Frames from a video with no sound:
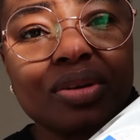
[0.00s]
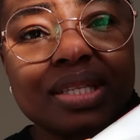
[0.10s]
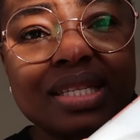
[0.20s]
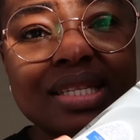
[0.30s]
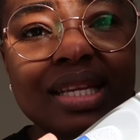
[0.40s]

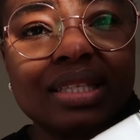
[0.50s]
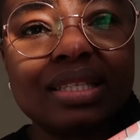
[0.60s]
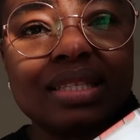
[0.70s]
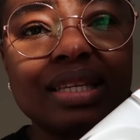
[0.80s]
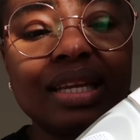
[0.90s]

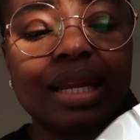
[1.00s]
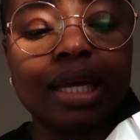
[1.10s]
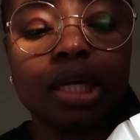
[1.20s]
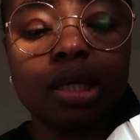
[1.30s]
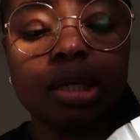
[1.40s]
consistency,
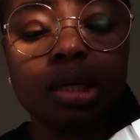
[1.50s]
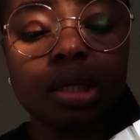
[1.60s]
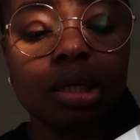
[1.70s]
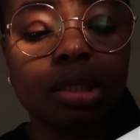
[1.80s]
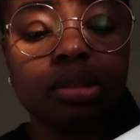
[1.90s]
like
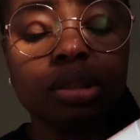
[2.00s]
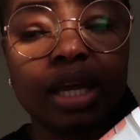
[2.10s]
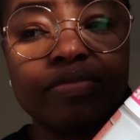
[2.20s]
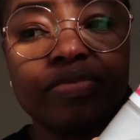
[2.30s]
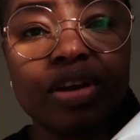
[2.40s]

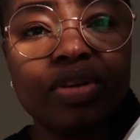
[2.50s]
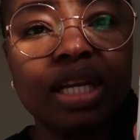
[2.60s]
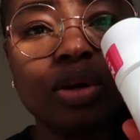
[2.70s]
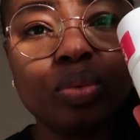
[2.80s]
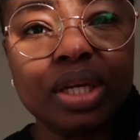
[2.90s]
very
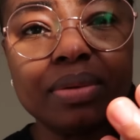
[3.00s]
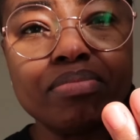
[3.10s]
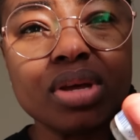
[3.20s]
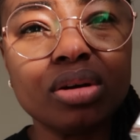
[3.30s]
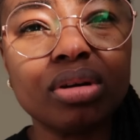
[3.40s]
liquidy,
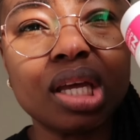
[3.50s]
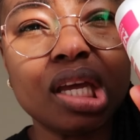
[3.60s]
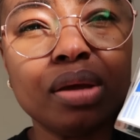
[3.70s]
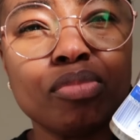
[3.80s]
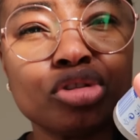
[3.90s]

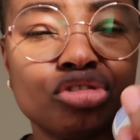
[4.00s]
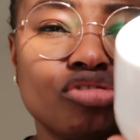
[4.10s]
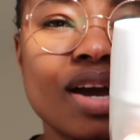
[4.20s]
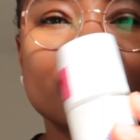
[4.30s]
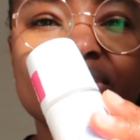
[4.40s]
milky,
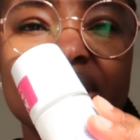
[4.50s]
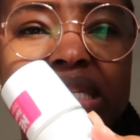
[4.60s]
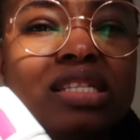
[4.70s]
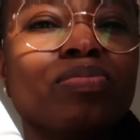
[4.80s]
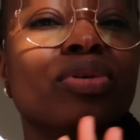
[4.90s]
moisturizing
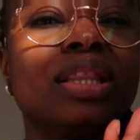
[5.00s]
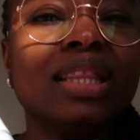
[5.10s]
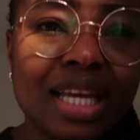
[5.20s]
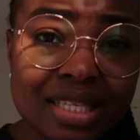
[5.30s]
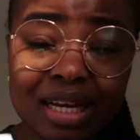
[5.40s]
consistency.
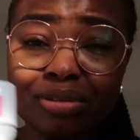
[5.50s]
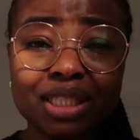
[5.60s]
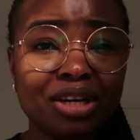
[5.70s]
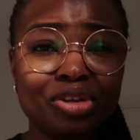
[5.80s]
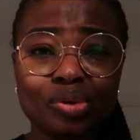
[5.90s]
But this, I'll
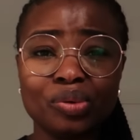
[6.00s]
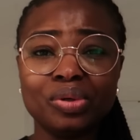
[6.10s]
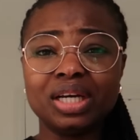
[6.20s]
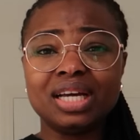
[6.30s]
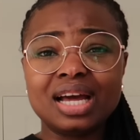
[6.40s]
tell
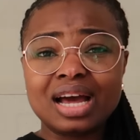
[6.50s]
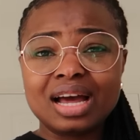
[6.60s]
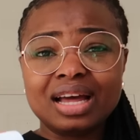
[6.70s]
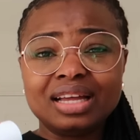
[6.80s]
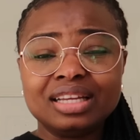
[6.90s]
you,
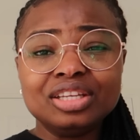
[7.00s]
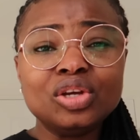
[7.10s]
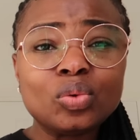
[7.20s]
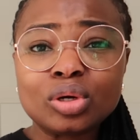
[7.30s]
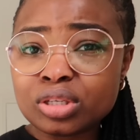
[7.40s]

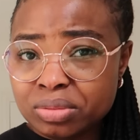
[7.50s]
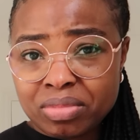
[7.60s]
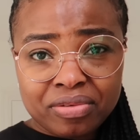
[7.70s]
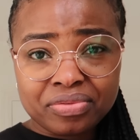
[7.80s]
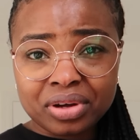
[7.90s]
you will not
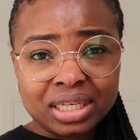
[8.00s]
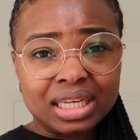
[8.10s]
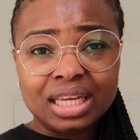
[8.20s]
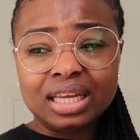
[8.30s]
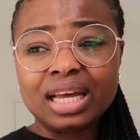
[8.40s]
smell
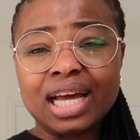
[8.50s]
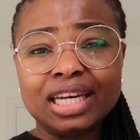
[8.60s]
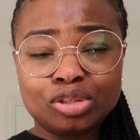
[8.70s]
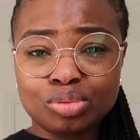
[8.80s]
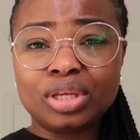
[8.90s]
funky
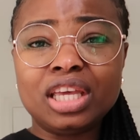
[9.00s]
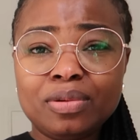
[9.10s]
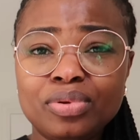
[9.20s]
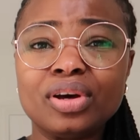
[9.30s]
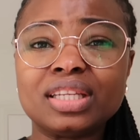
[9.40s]
and it will
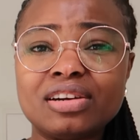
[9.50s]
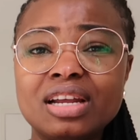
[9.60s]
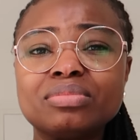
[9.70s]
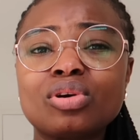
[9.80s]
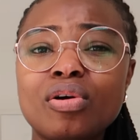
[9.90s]
keep your
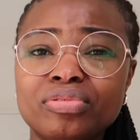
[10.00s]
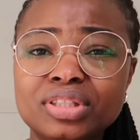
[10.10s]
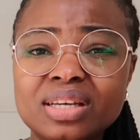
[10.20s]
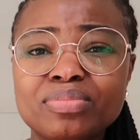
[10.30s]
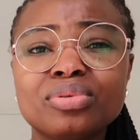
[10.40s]
underarms
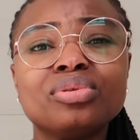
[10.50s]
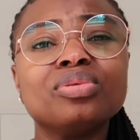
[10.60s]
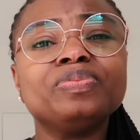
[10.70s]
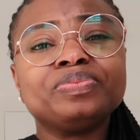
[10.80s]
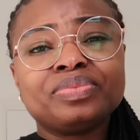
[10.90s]

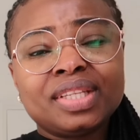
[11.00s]
comfortable,